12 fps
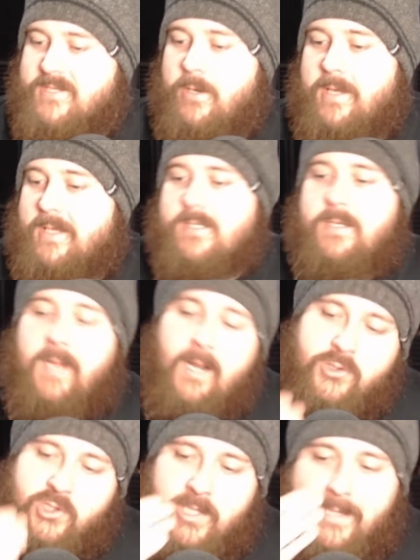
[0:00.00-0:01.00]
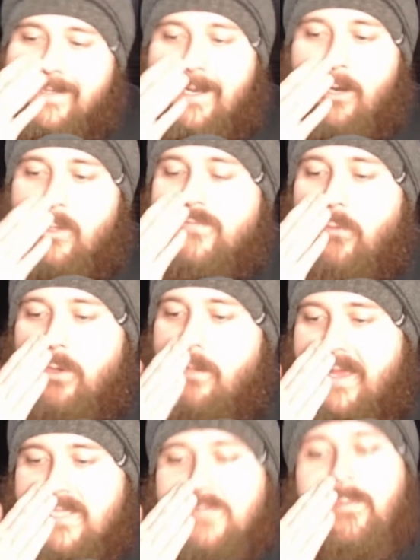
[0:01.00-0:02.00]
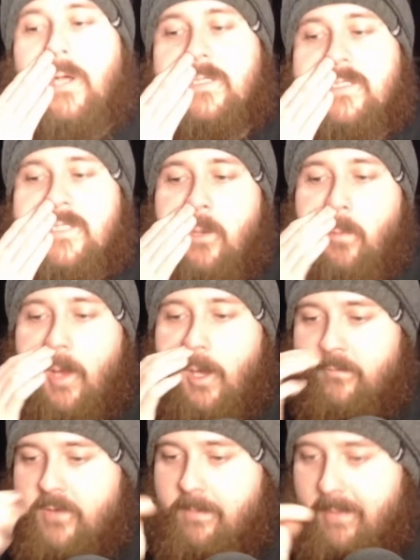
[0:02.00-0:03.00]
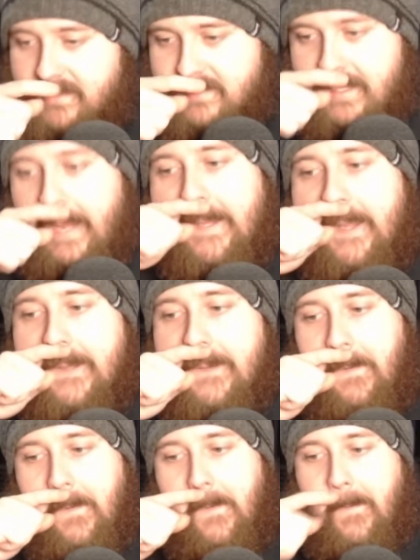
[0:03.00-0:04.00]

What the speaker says: So I guess Canelo shit. Canelo's fought the best boxers in the world for the past decade.